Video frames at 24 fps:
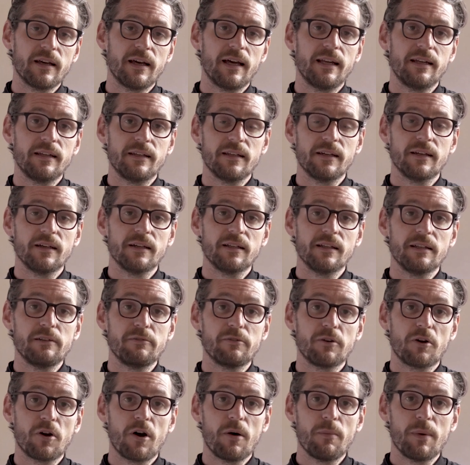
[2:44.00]
and
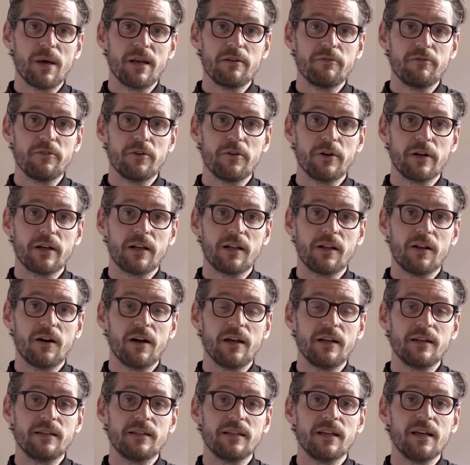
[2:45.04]
leave a comment if you're
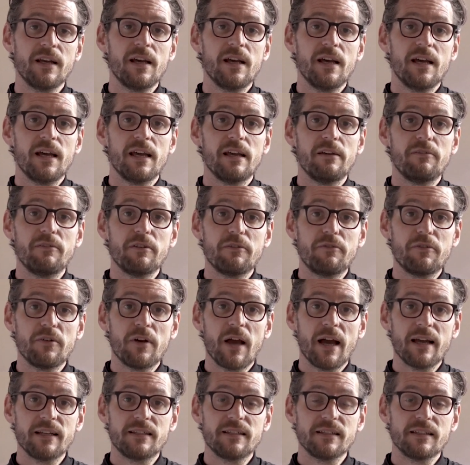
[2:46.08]
inclined. Even if you
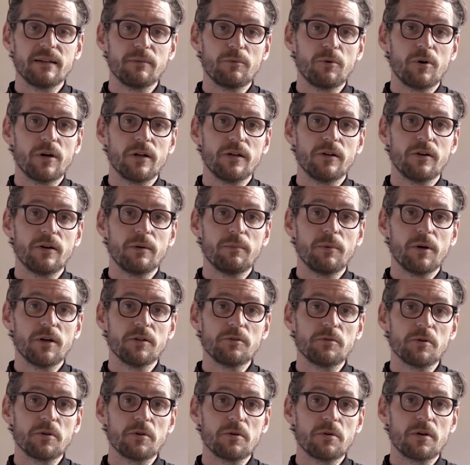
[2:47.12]
hated it, why not? You might
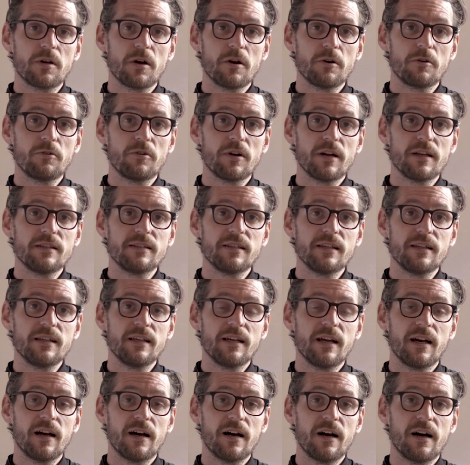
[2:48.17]
as well go crazy.
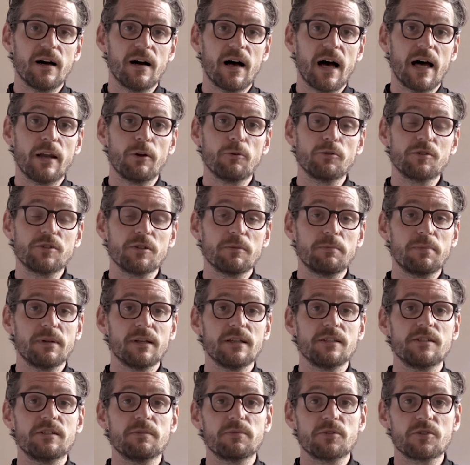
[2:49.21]
And also
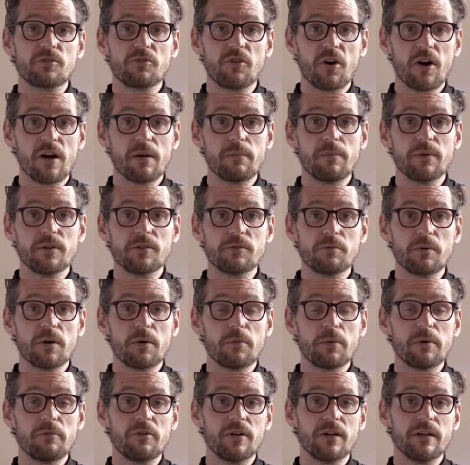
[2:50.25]
please subscribe as
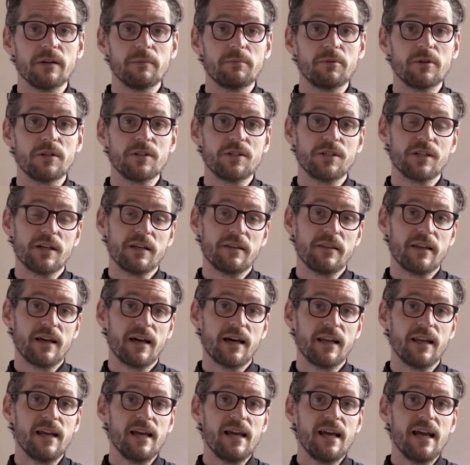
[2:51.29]
well. We really appreciate
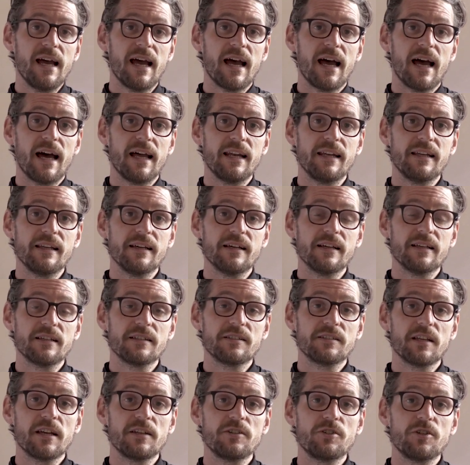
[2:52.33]
that. And
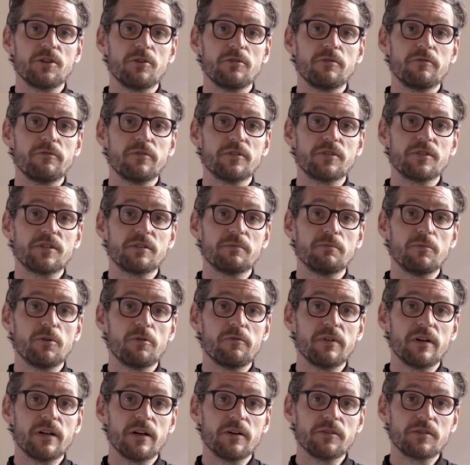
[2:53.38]
stay tuned for some more
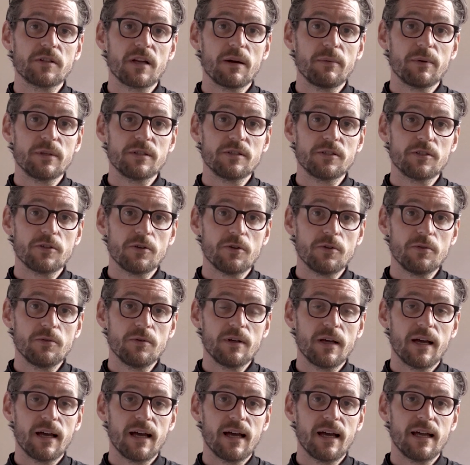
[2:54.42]
videos coming
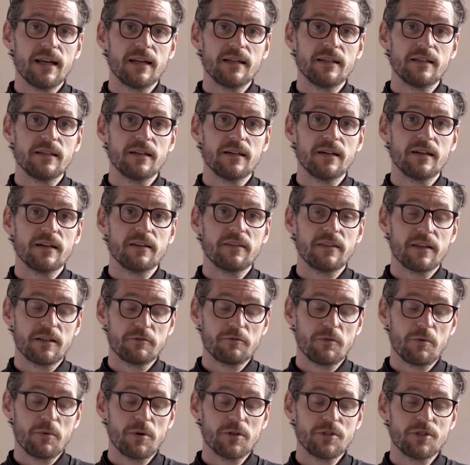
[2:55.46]
soon. And
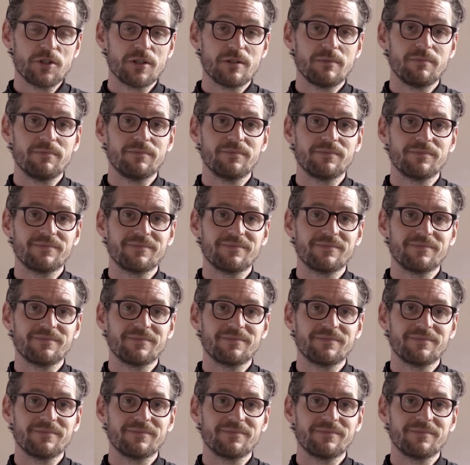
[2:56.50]
thanks for watching.